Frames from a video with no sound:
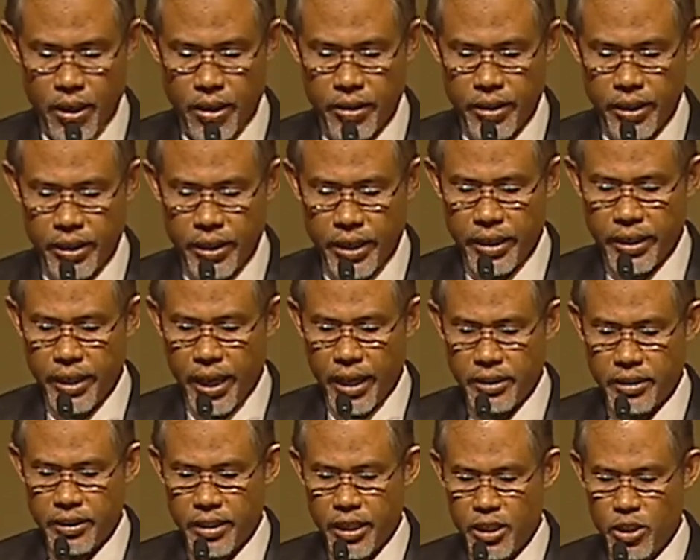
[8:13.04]
They gain
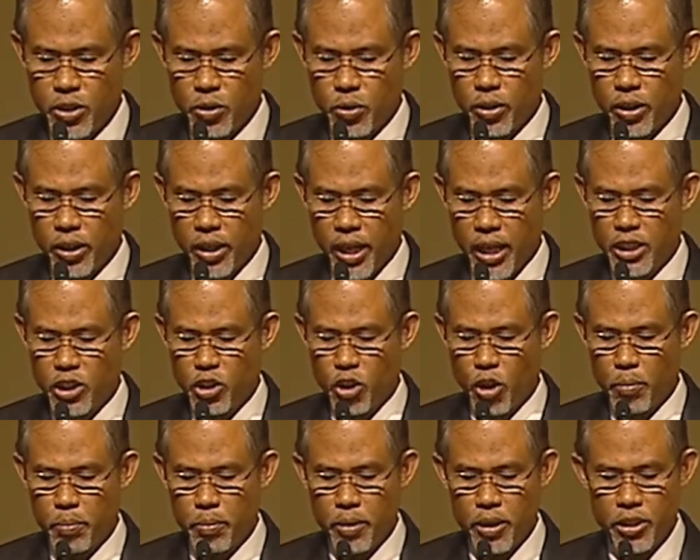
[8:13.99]
access to the large
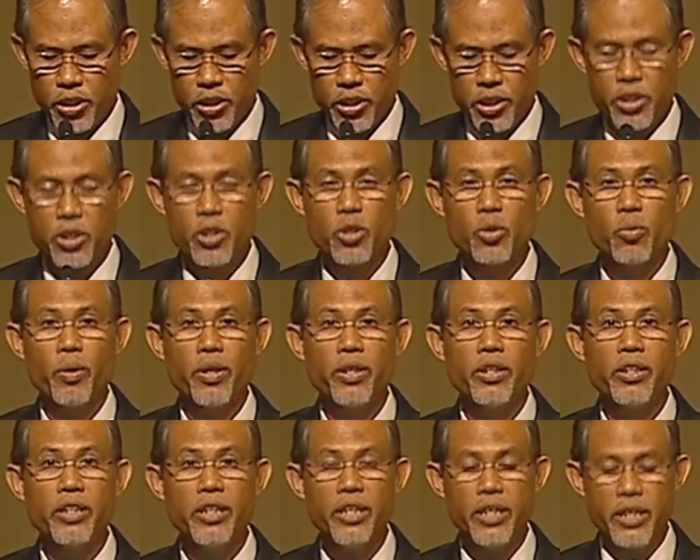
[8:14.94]
corporations
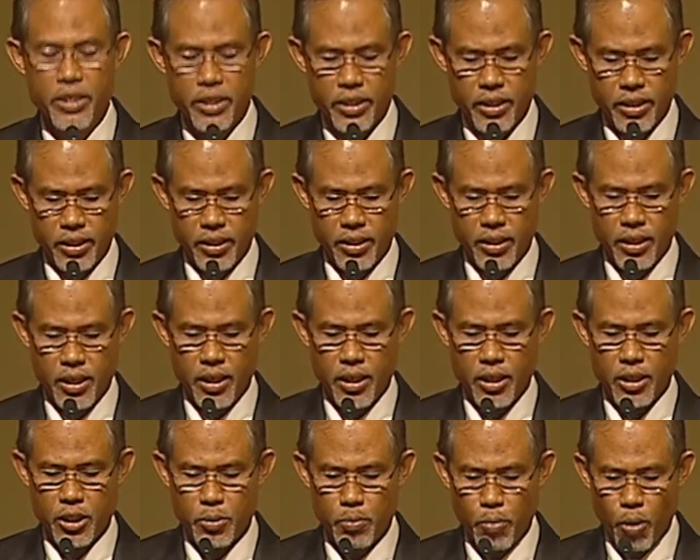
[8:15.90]
when these
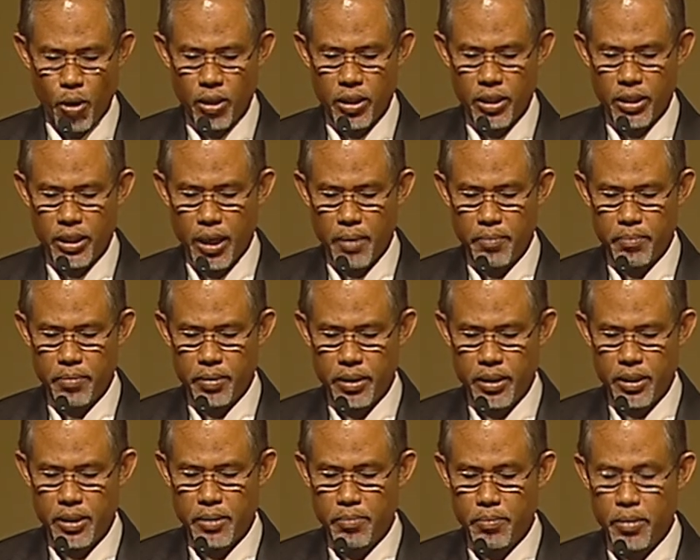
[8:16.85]
smaller
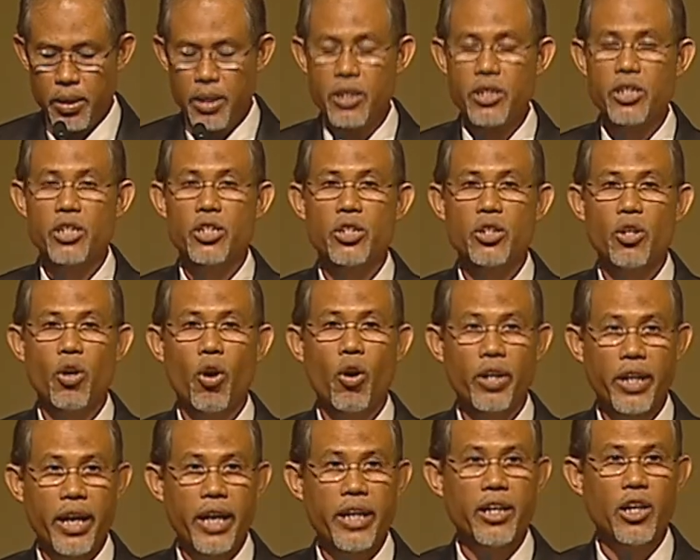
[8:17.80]
companies merge or
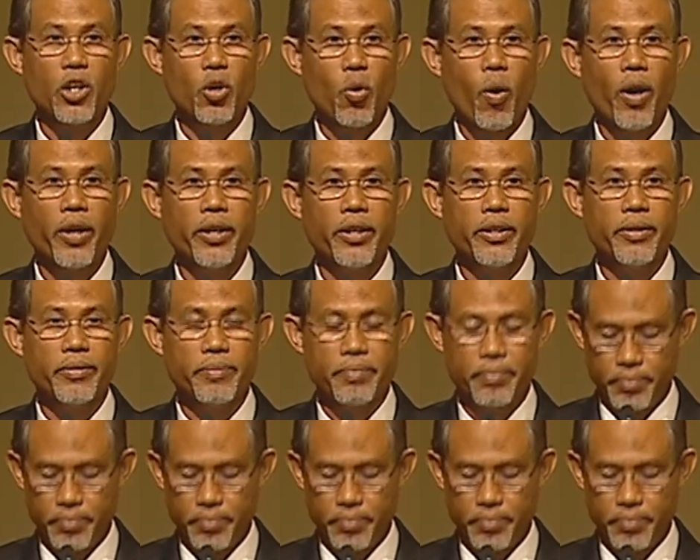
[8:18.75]
get acquired.